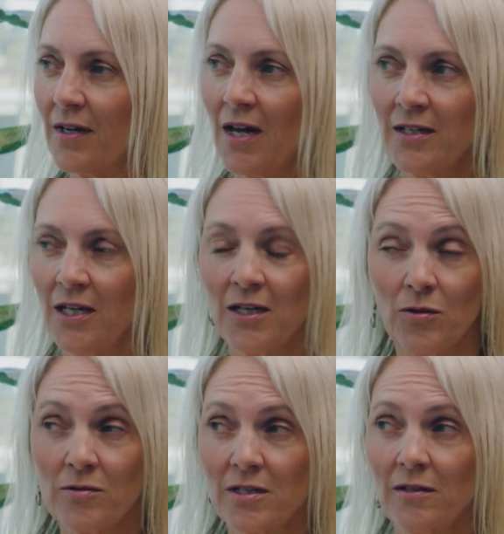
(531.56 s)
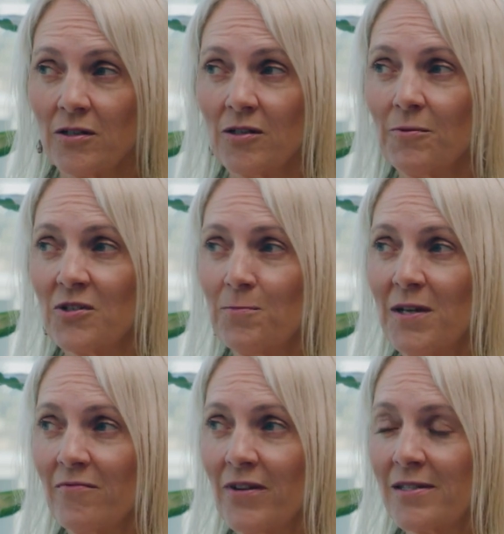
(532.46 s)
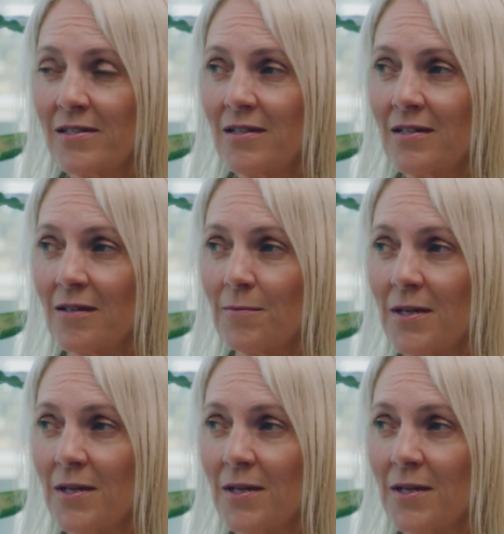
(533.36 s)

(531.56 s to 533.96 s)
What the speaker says: and yet you still don't want to be invested. I